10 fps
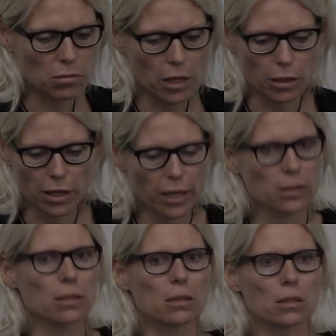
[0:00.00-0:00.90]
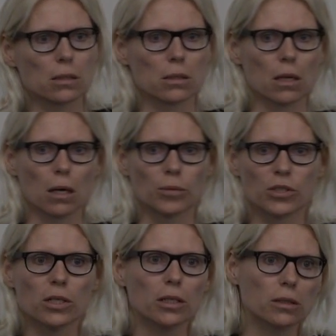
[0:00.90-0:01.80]
are cases
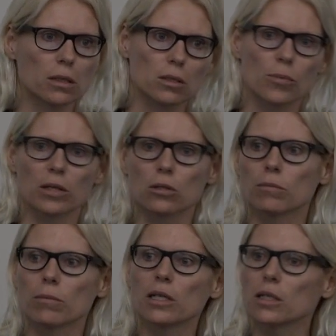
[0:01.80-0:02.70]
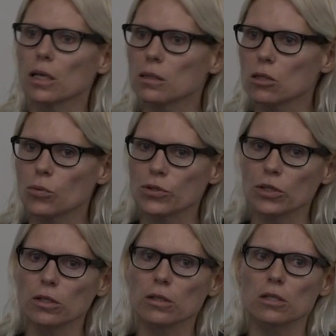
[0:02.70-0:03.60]
preceding this, many cases
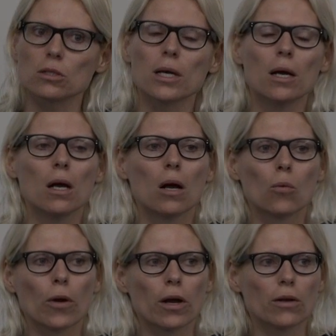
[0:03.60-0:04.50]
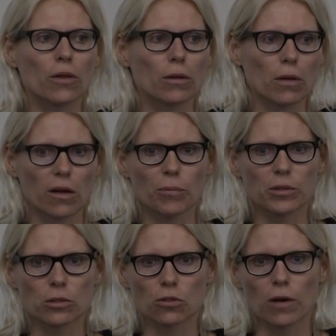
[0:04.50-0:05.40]
preceding this, where they have
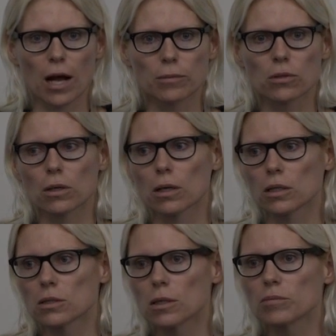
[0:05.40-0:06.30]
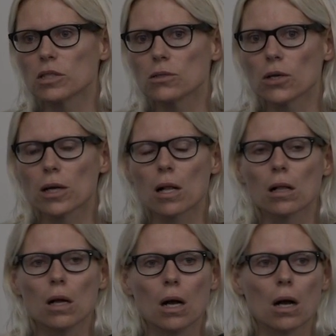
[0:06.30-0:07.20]
been described in some detail,
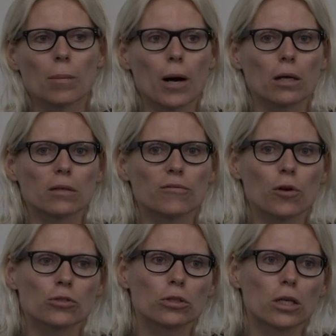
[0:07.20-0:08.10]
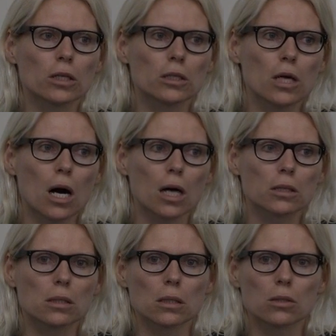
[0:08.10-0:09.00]
but unfortunately
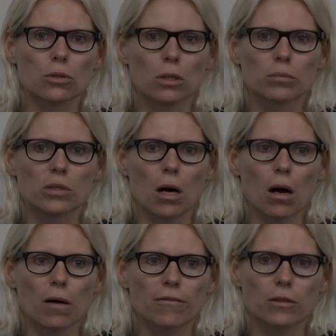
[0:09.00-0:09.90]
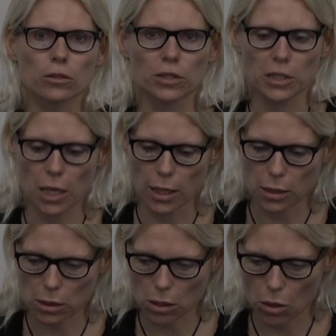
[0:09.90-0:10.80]
not in terms of the
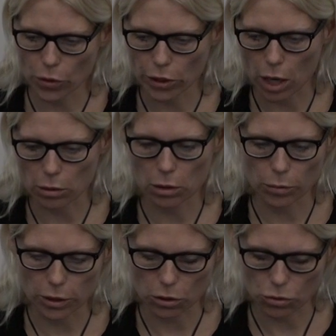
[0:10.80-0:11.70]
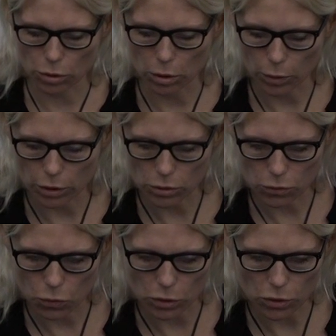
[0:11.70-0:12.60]
neuroscience. So we're not completely sure
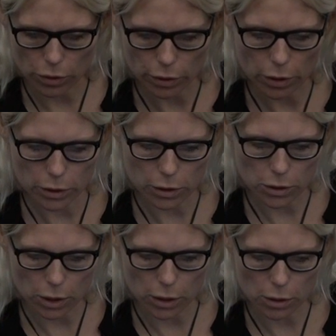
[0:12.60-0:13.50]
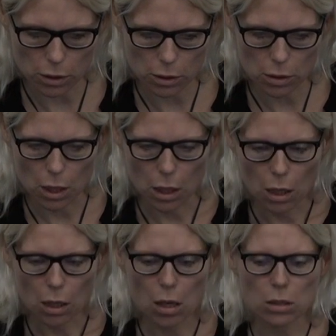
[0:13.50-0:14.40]
what's going on in these cases.
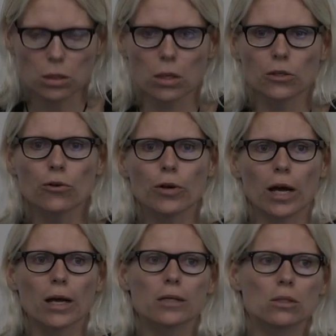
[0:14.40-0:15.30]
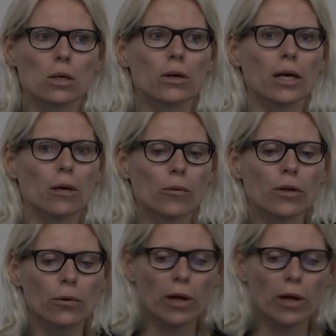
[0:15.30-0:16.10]
Also a new case, so again, we don't